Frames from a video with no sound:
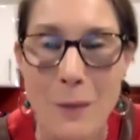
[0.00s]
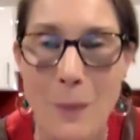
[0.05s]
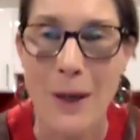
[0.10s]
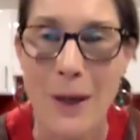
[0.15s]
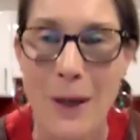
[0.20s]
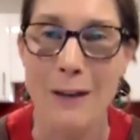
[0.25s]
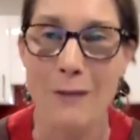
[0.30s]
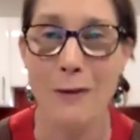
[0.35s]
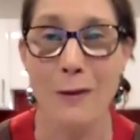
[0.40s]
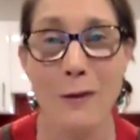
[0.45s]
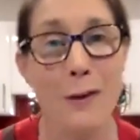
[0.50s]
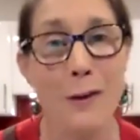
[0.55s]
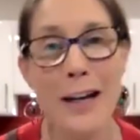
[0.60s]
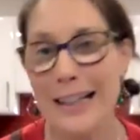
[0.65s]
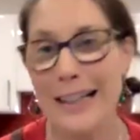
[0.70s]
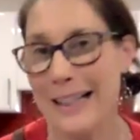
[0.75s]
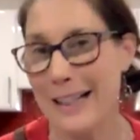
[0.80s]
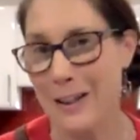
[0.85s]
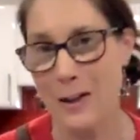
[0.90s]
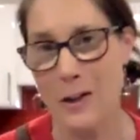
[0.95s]
We've
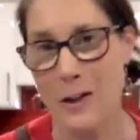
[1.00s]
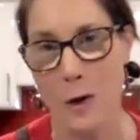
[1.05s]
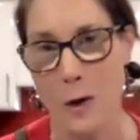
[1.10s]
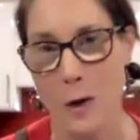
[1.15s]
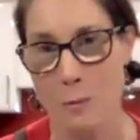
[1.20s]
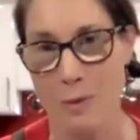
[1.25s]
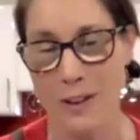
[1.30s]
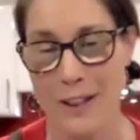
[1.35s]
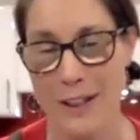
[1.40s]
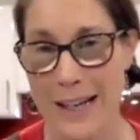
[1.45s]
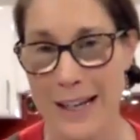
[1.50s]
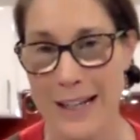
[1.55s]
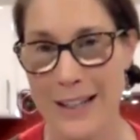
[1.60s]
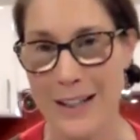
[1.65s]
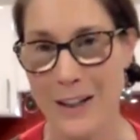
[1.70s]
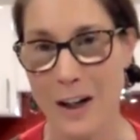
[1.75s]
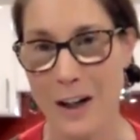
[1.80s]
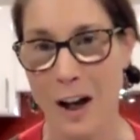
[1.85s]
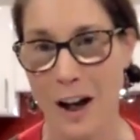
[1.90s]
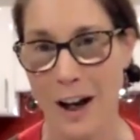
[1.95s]
really enjoyed presenting
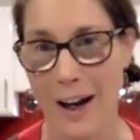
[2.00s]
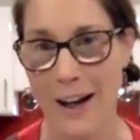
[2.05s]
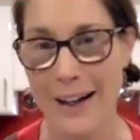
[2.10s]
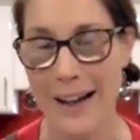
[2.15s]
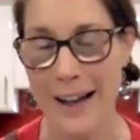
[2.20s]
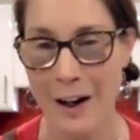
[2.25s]
tonight.